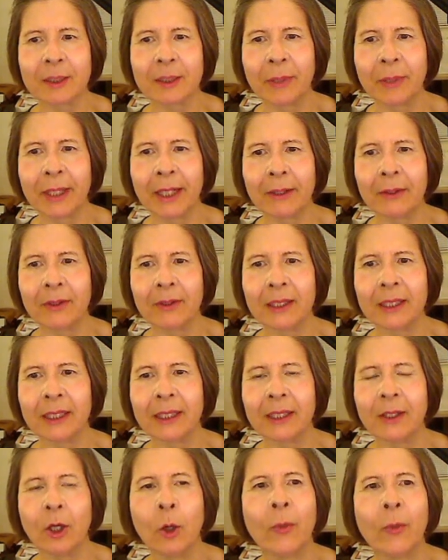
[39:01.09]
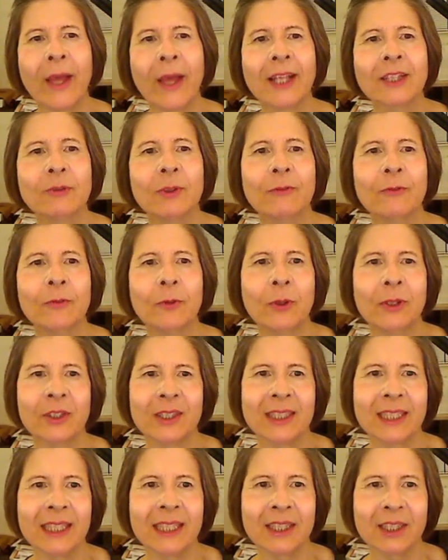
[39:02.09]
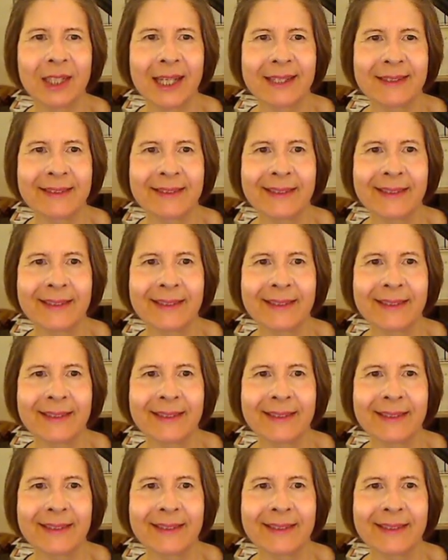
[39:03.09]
apparently. Oh, that's referring to TJ's